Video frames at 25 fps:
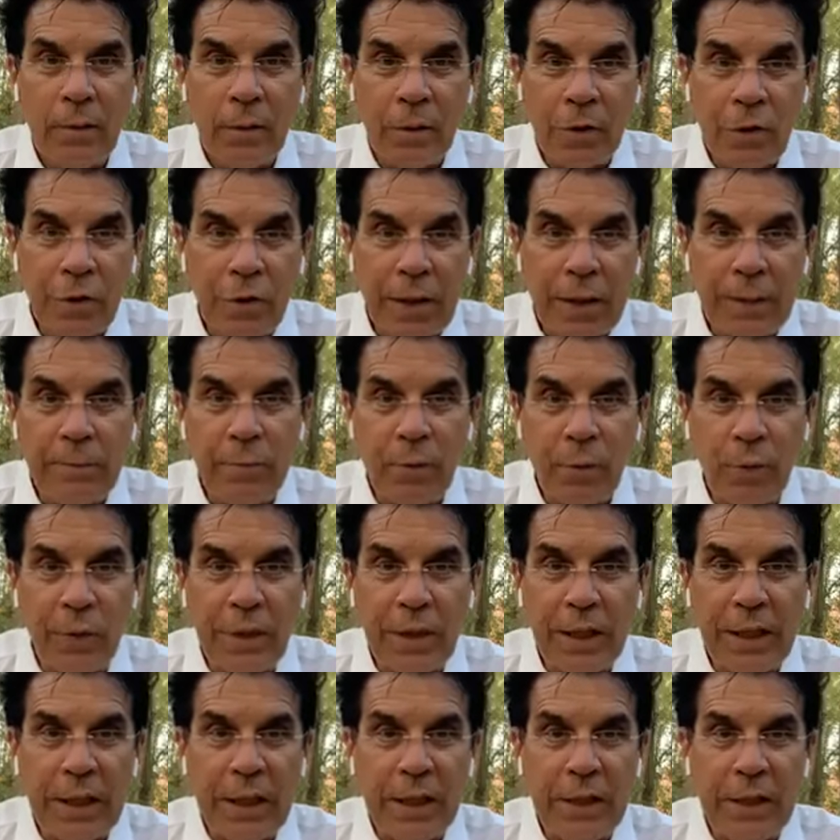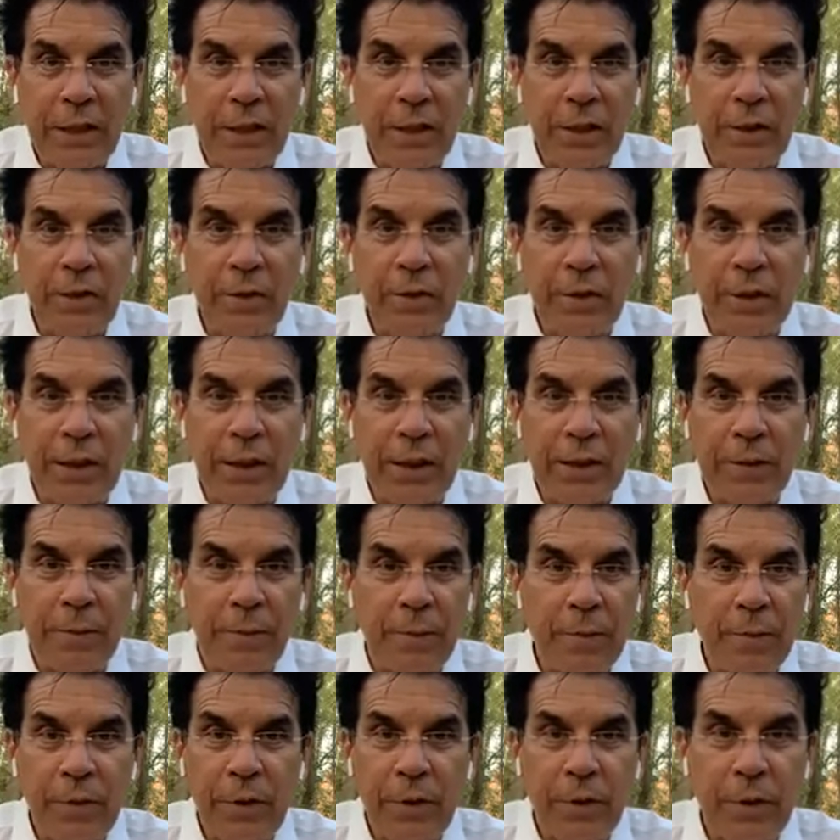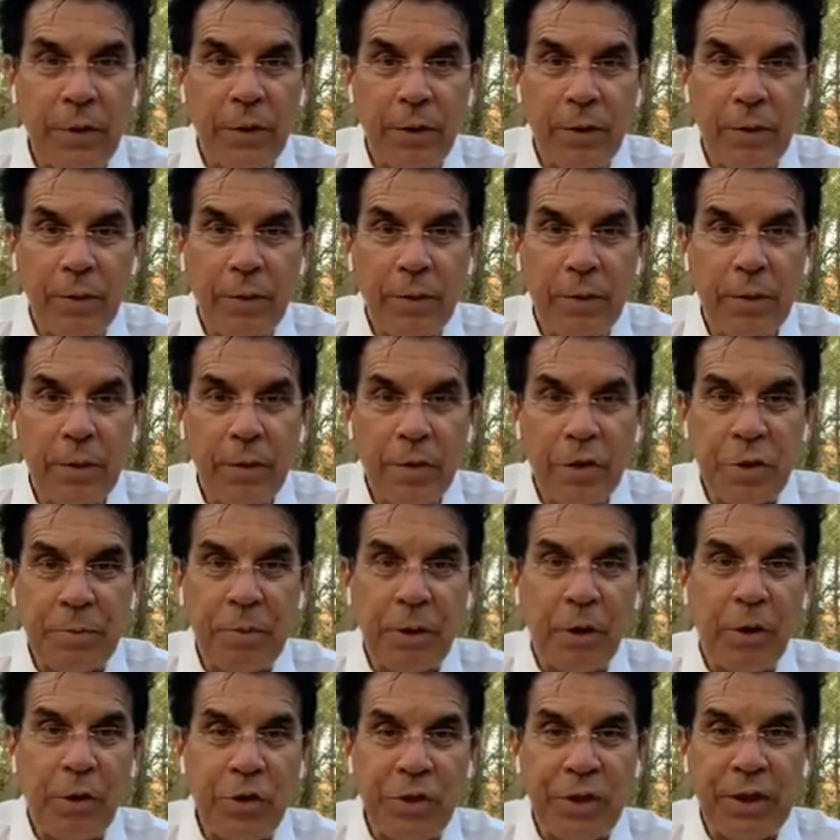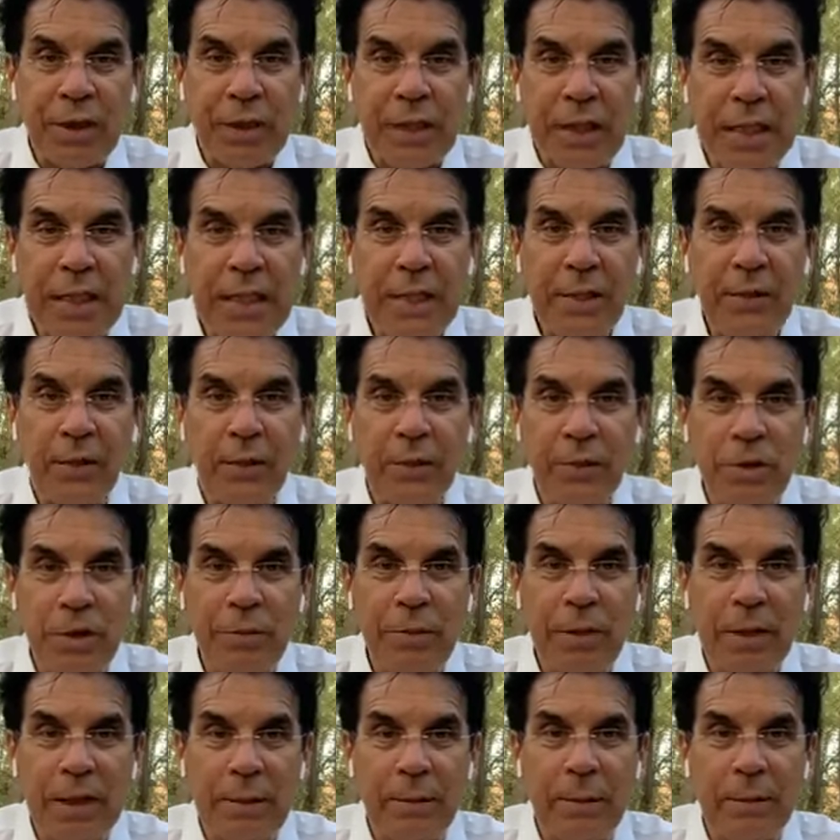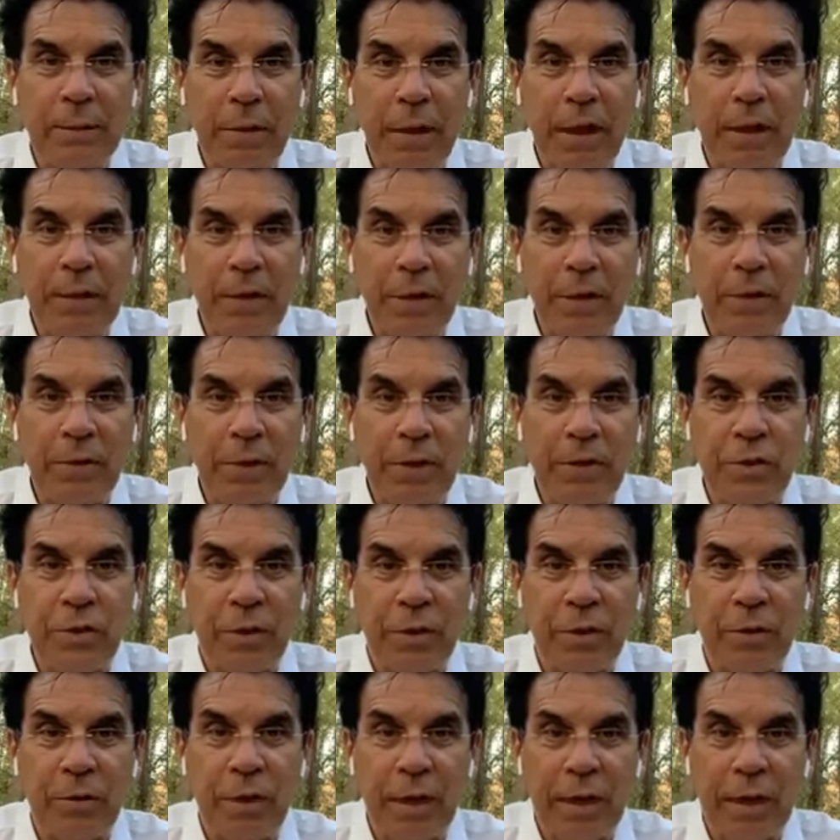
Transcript: When you get born again, you don't get, spiritually healed, you become a brand new creature in